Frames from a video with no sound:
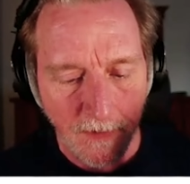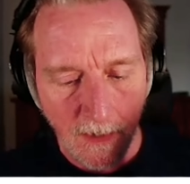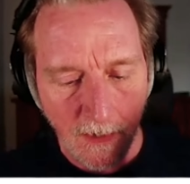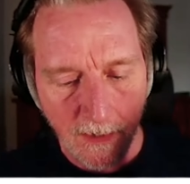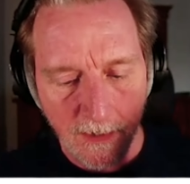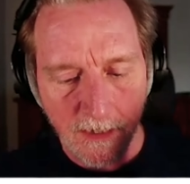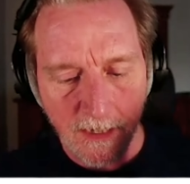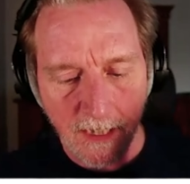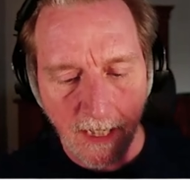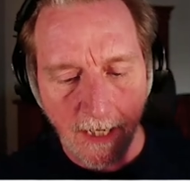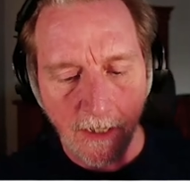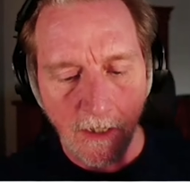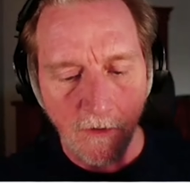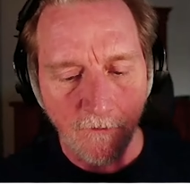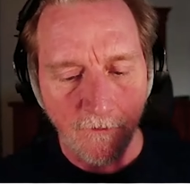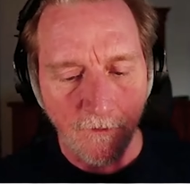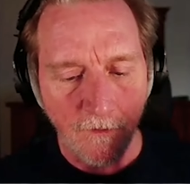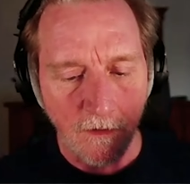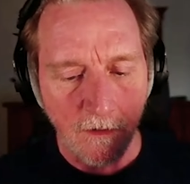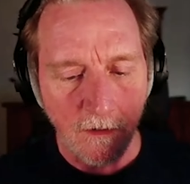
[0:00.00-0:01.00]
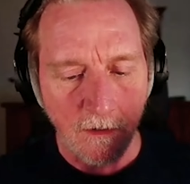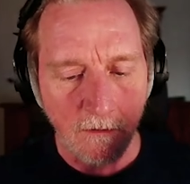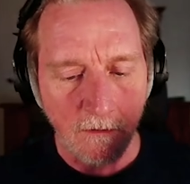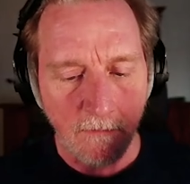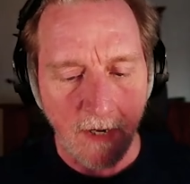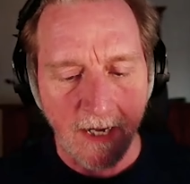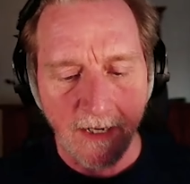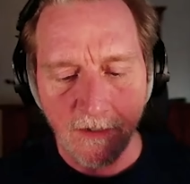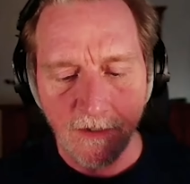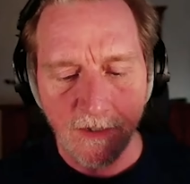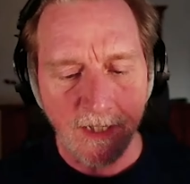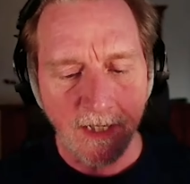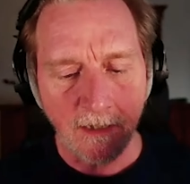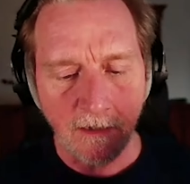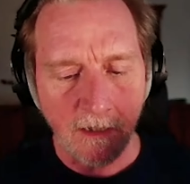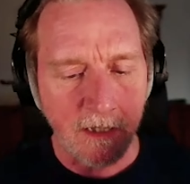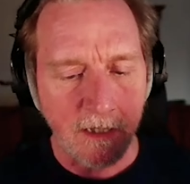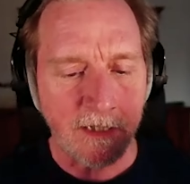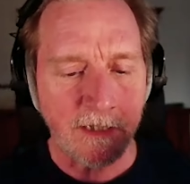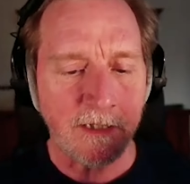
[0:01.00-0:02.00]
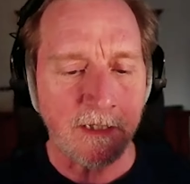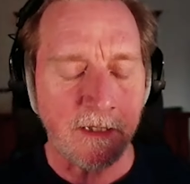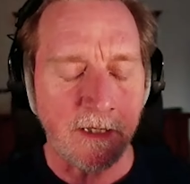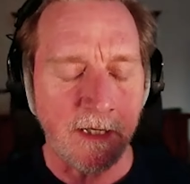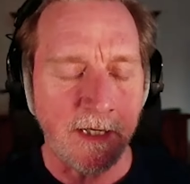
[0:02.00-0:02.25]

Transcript: a desire for I understand lust